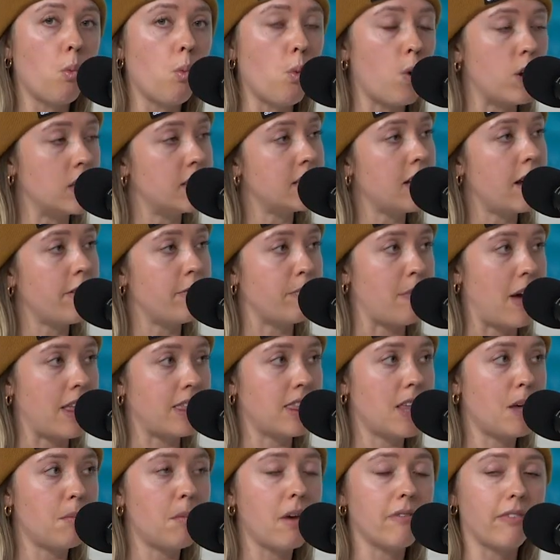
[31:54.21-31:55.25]
Once I've
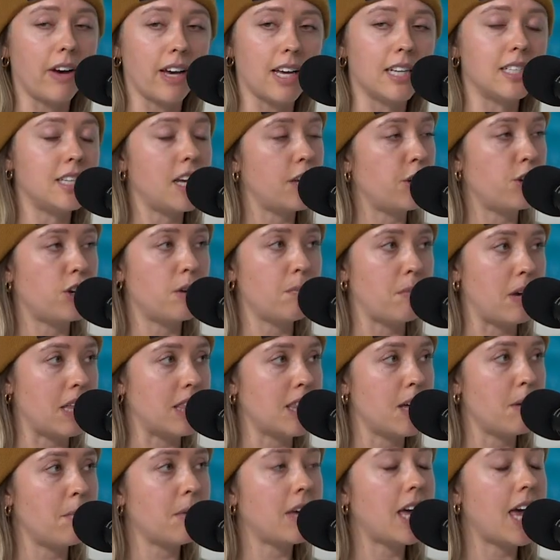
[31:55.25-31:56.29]
met them, if I continue to
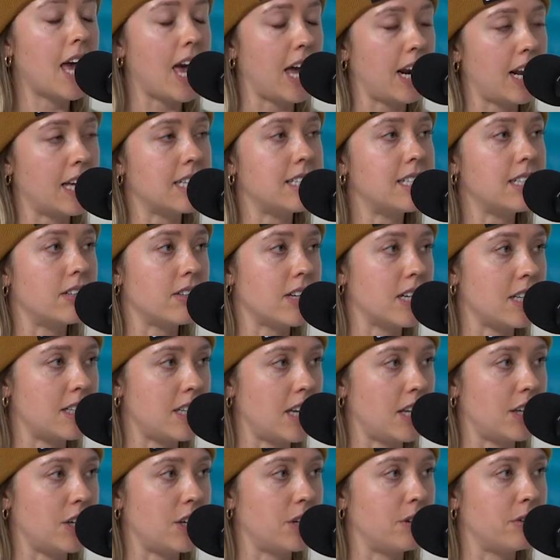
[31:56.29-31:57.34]
meet them, can I still
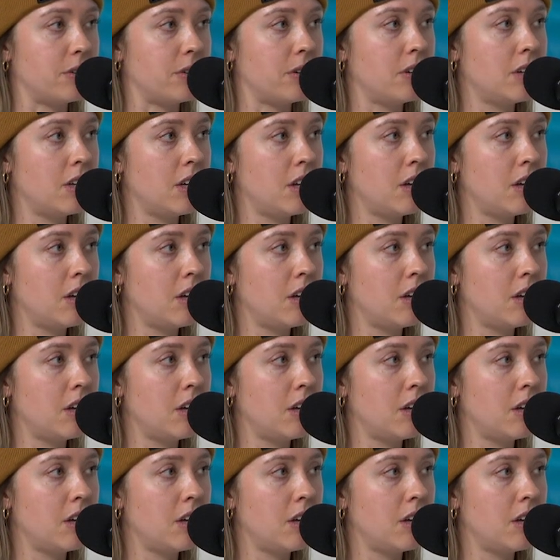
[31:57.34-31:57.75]
continue